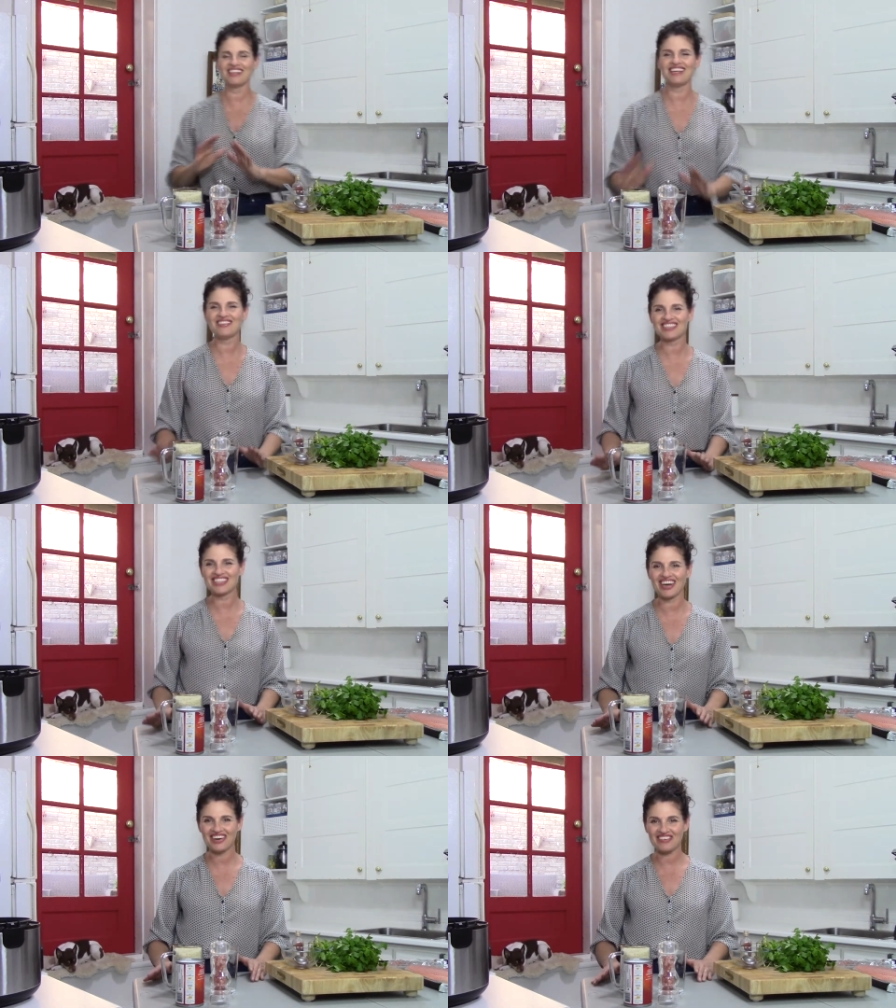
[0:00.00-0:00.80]

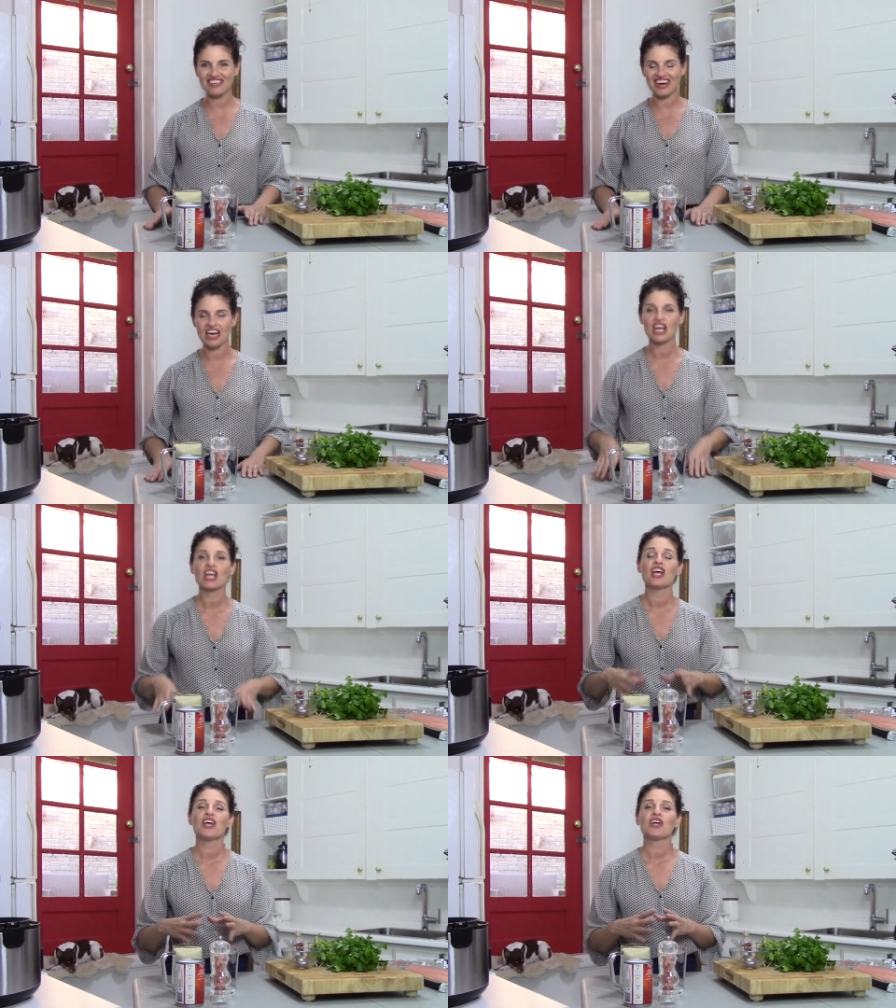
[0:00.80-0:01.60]
start over.
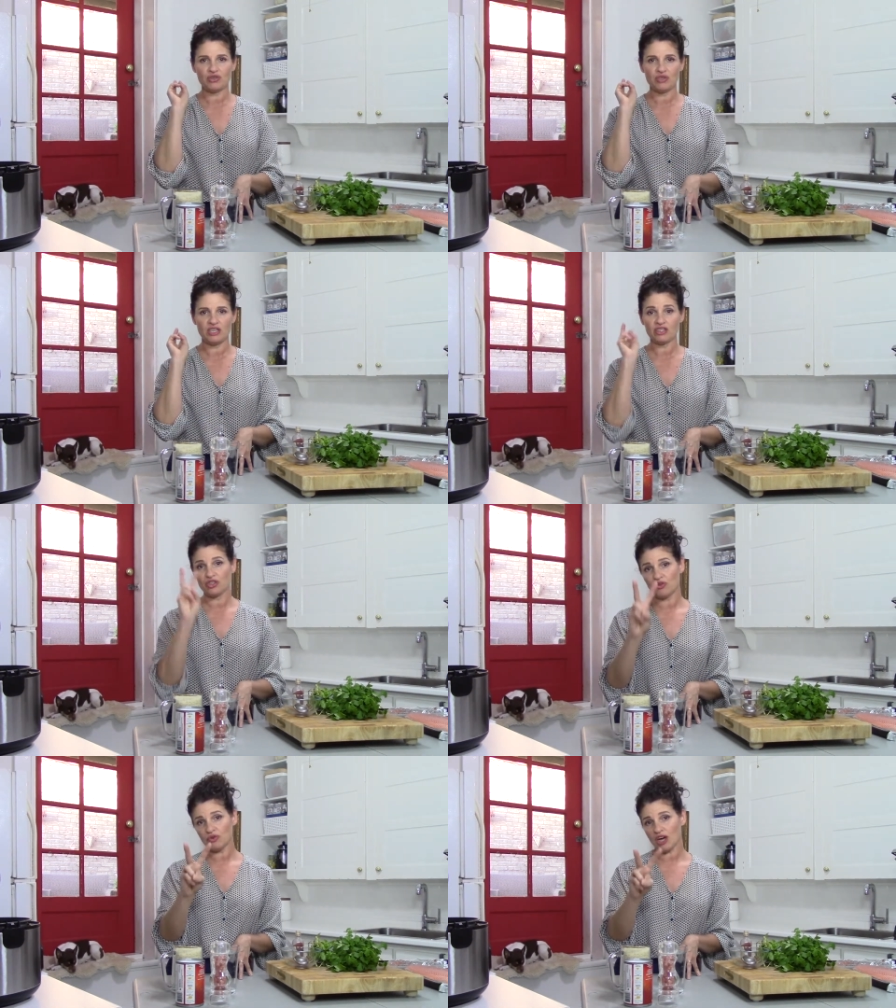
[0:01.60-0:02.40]
You need
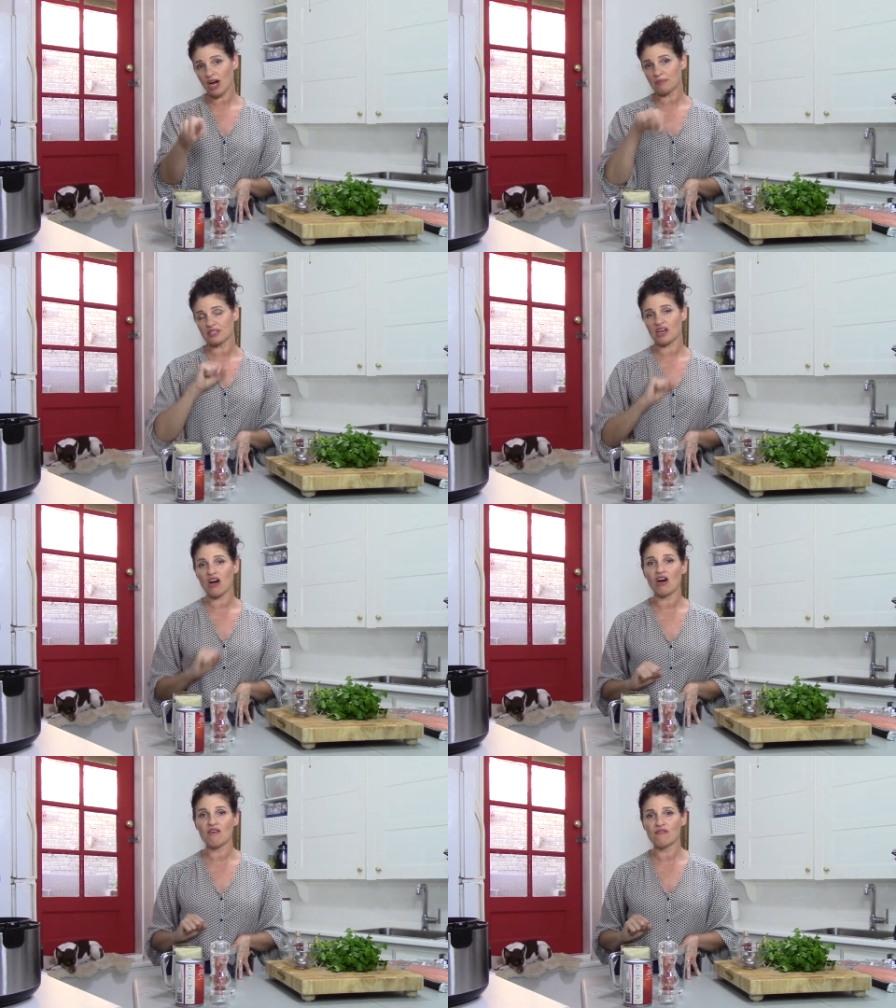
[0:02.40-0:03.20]
2 cups
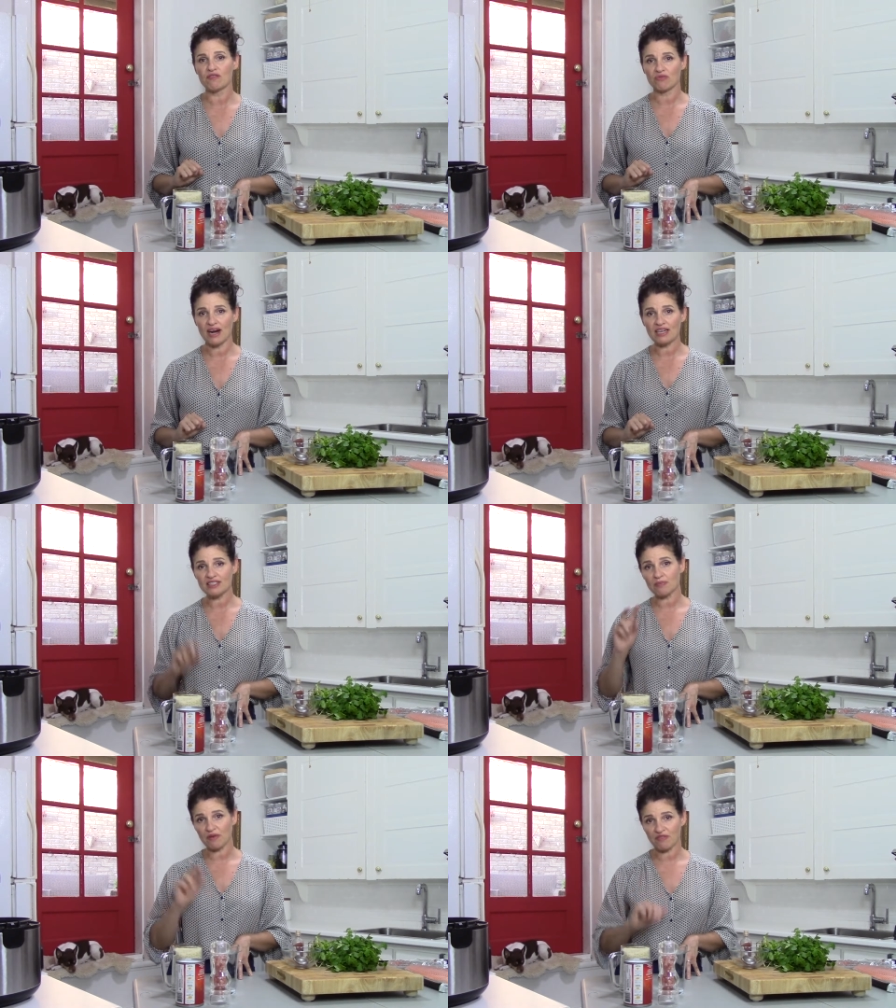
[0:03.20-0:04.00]
of rice,
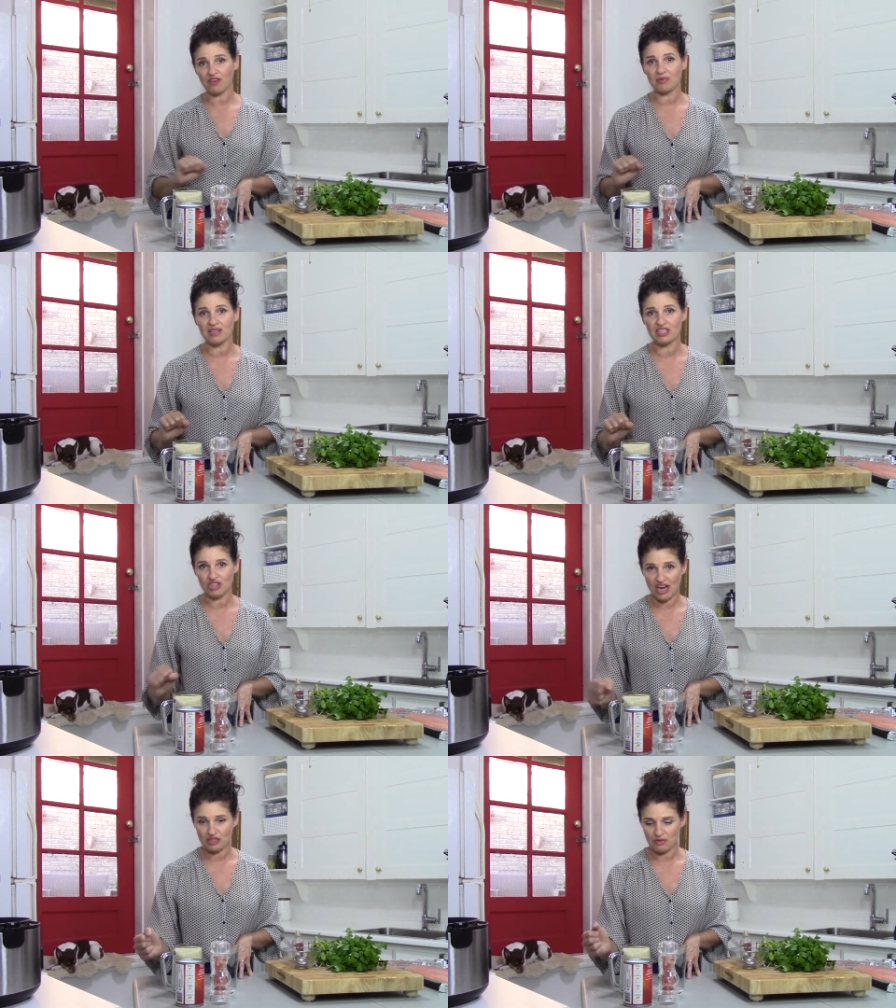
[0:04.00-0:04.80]
preferably
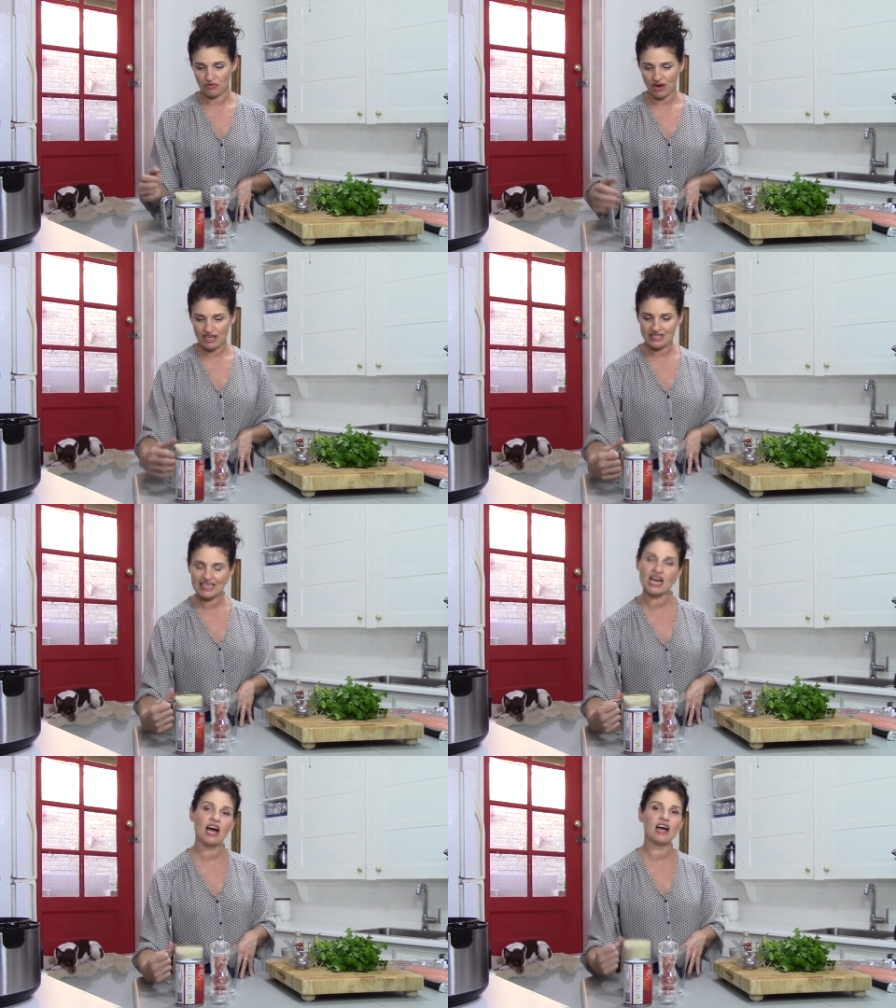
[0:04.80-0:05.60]
jasmine rice,
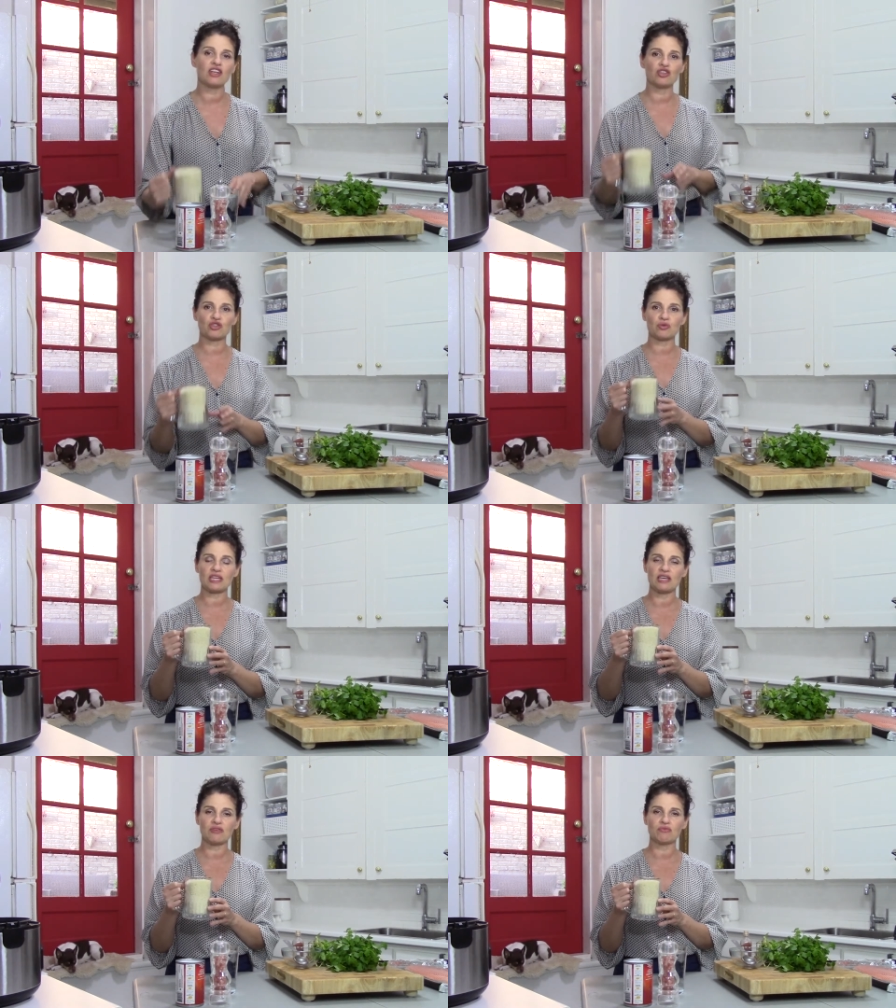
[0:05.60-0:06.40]
and I
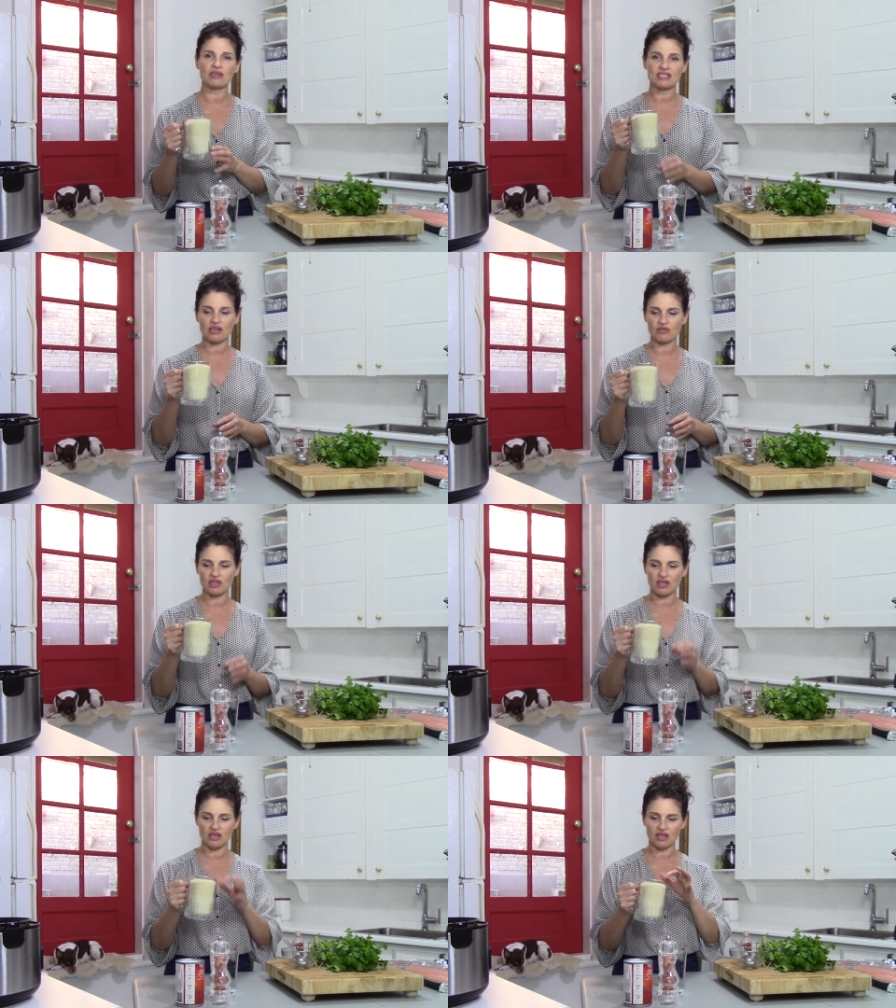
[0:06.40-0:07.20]
usually rinse out
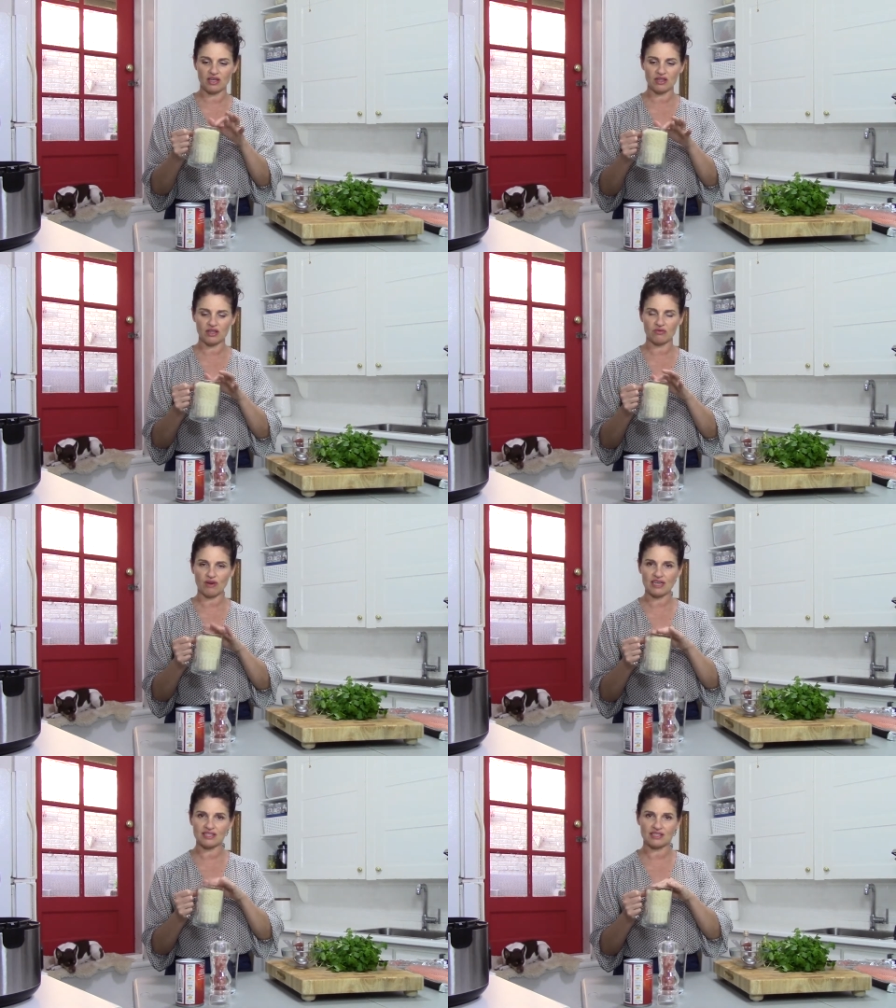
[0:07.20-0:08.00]
the rice